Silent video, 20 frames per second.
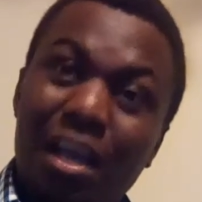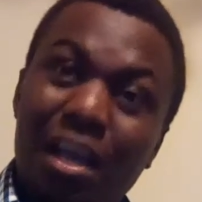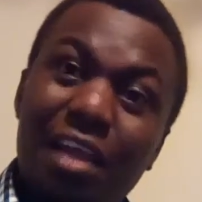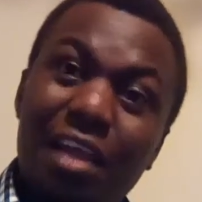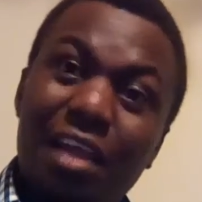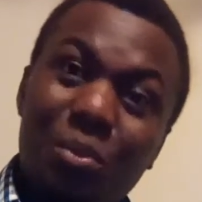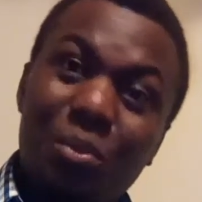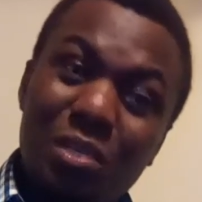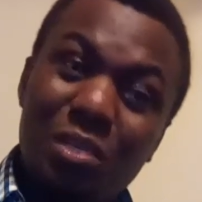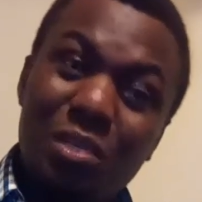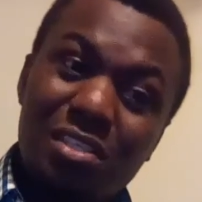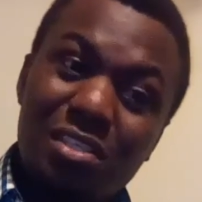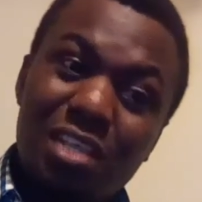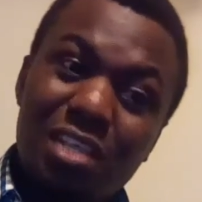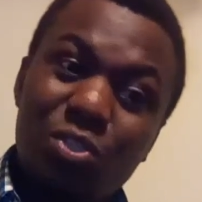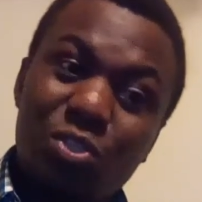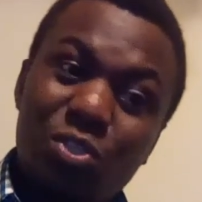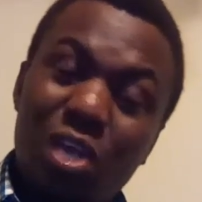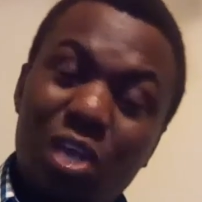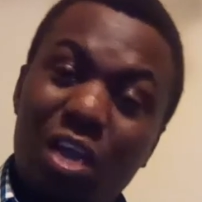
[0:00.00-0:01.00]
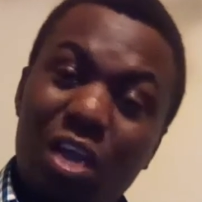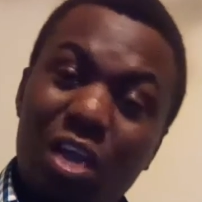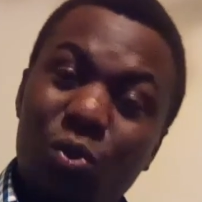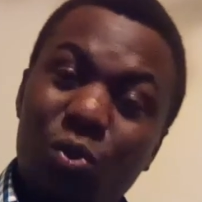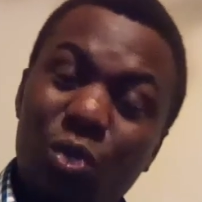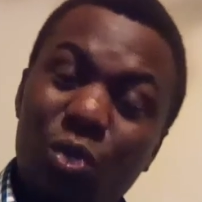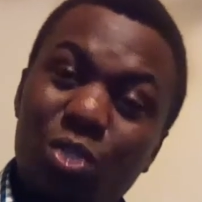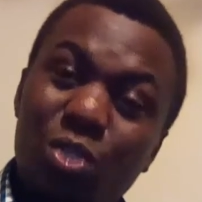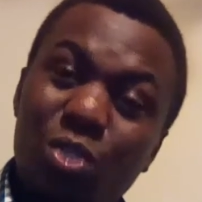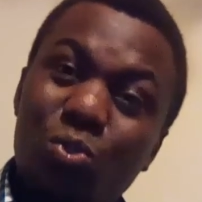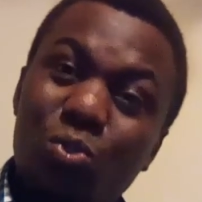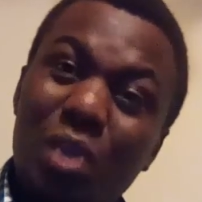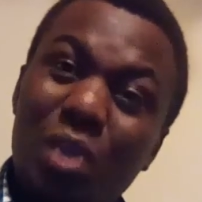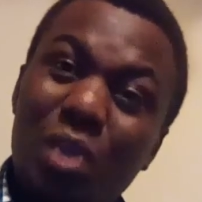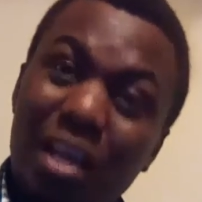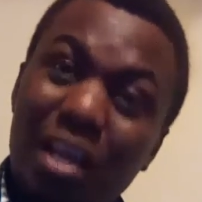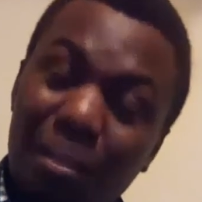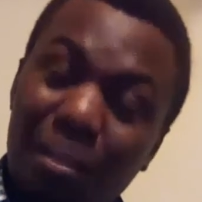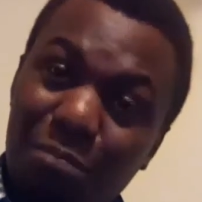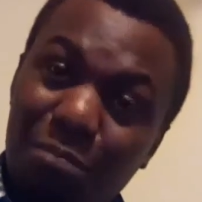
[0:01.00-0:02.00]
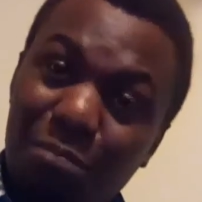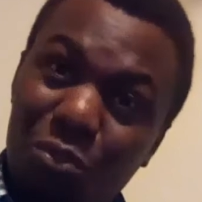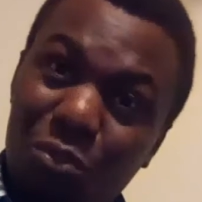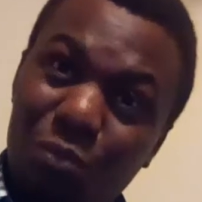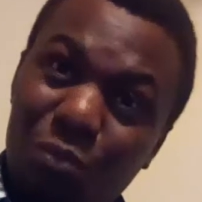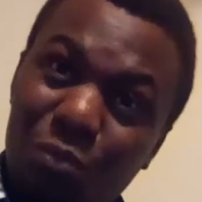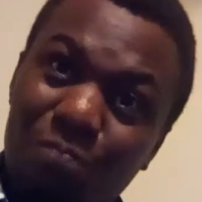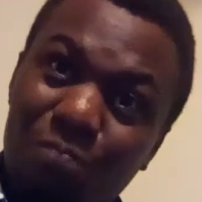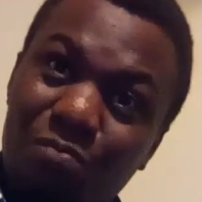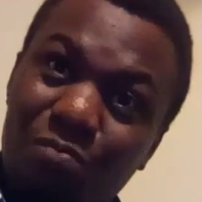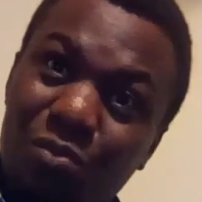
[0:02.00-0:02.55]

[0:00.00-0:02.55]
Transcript: are the ones that are going to help you